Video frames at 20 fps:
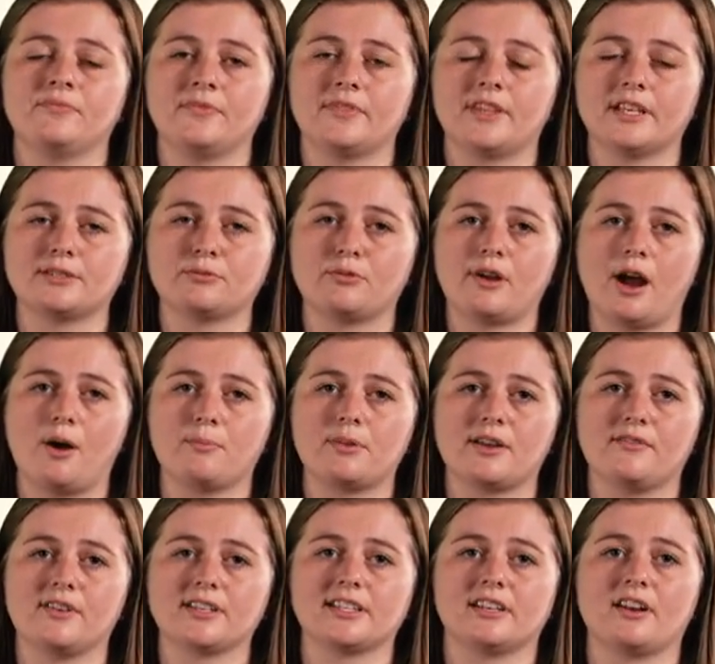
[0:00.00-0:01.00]
This will help
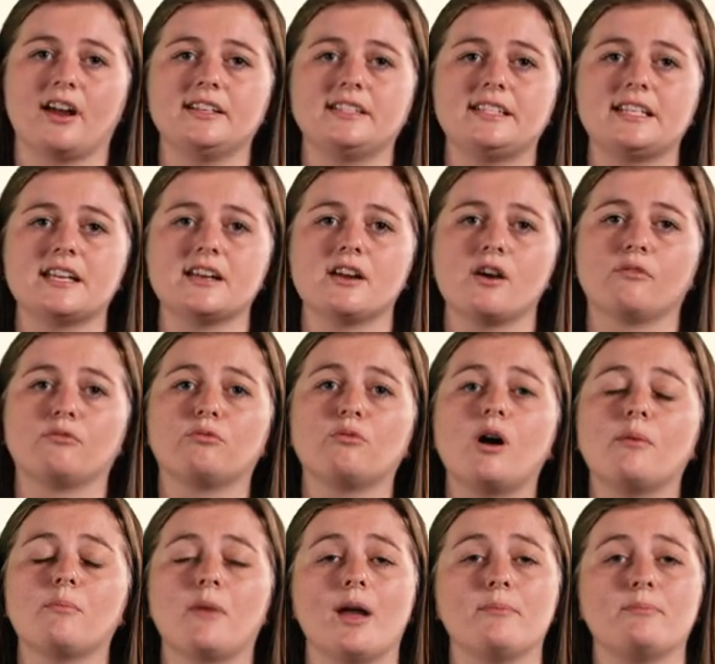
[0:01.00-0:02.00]
give us an idea of
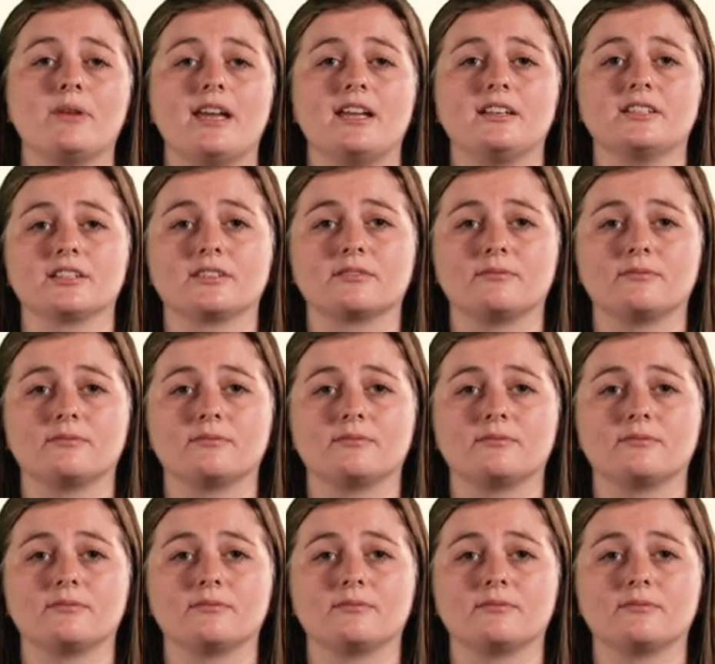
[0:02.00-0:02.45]
what might, being